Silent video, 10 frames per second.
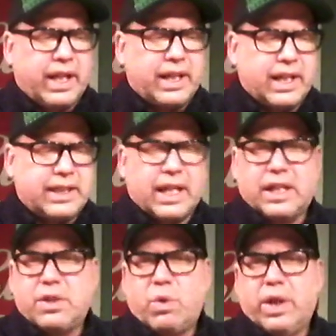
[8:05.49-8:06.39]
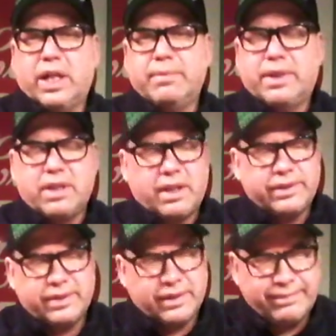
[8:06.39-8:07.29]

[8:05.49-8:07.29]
And I kind of quit because